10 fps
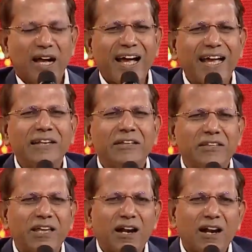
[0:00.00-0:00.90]
And
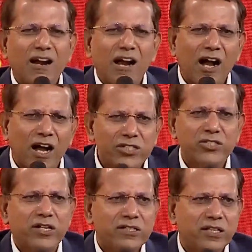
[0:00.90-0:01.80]
there are
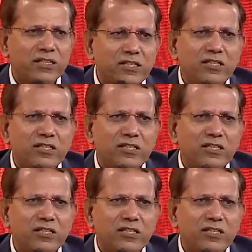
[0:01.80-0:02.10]
hundreds and